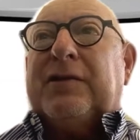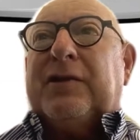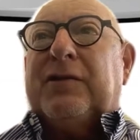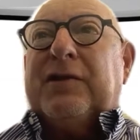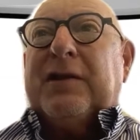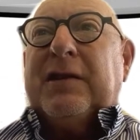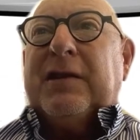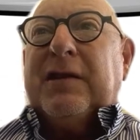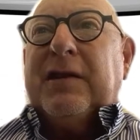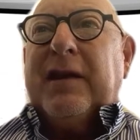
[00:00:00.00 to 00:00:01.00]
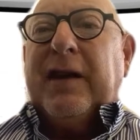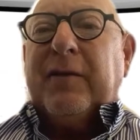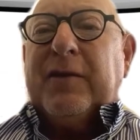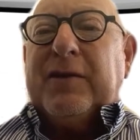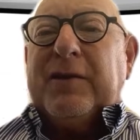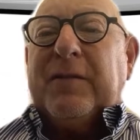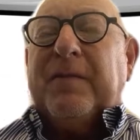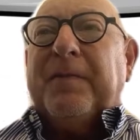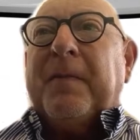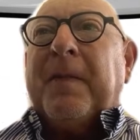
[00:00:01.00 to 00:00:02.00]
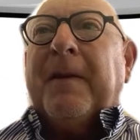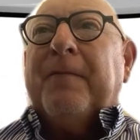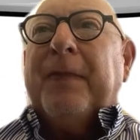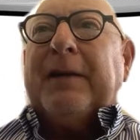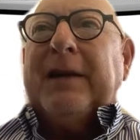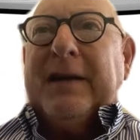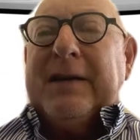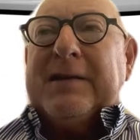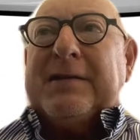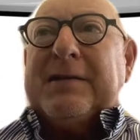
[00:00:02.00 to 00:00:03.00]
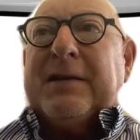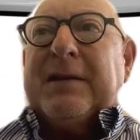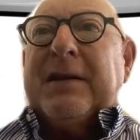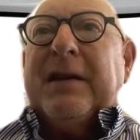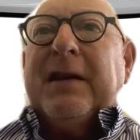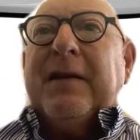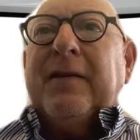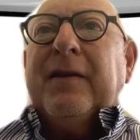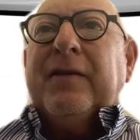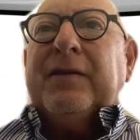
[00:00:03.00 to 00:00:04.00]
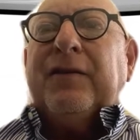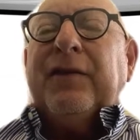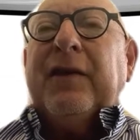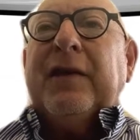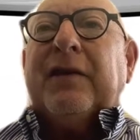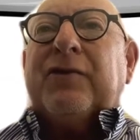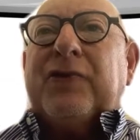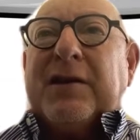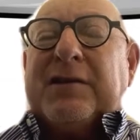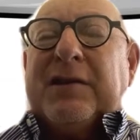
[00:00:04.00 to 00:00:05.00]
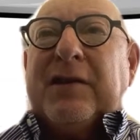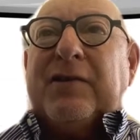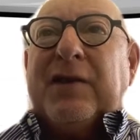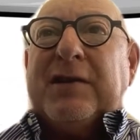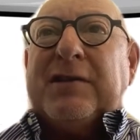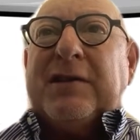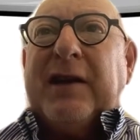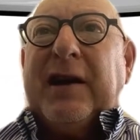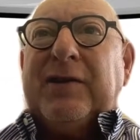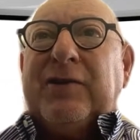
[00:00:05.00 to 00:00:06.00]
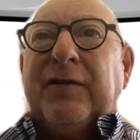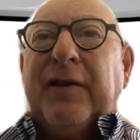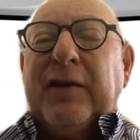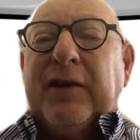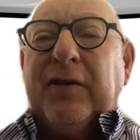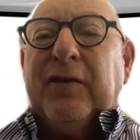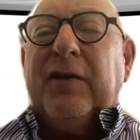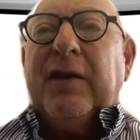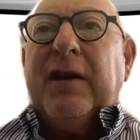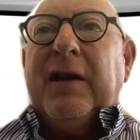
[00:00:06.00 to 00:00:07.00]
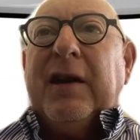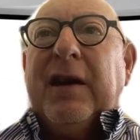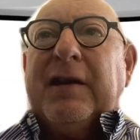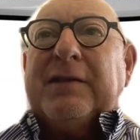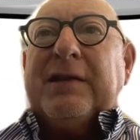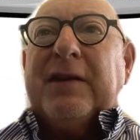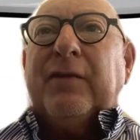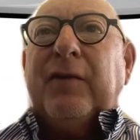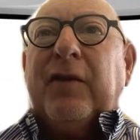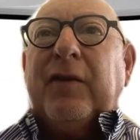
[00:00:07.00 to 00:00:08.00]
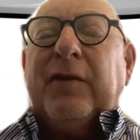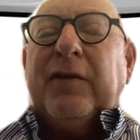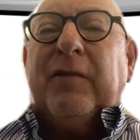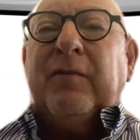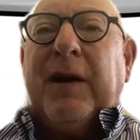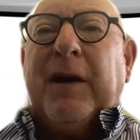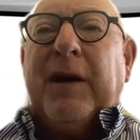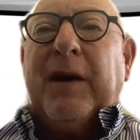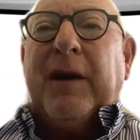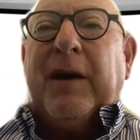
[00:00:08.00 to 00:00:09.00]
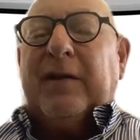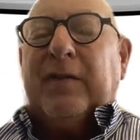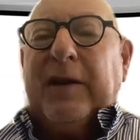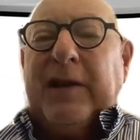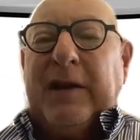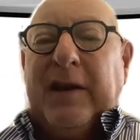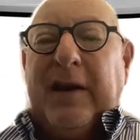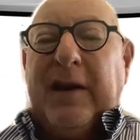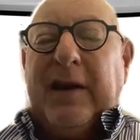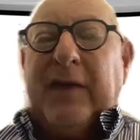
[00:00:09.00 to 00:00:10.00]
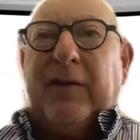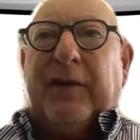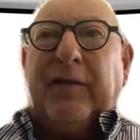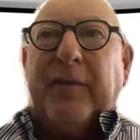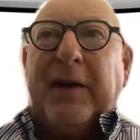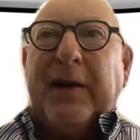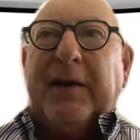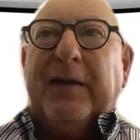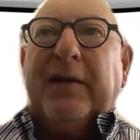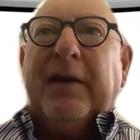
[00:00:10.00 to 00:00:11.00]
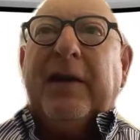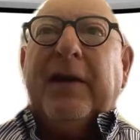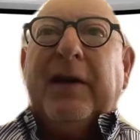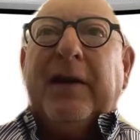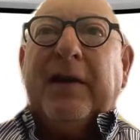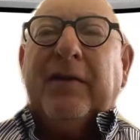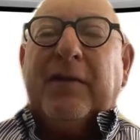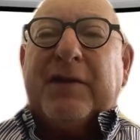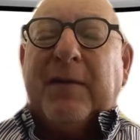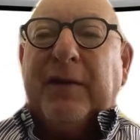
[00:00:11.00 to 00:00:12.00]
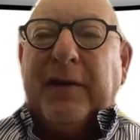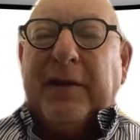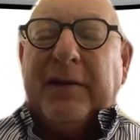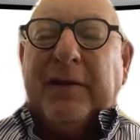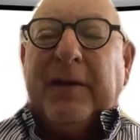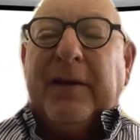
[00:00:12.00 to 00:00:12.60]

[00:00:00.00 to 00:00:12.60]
excuse the language, but there is very little trust in a tracing agent phoning you and saying that we've got money that you have left behind in a retirement fund.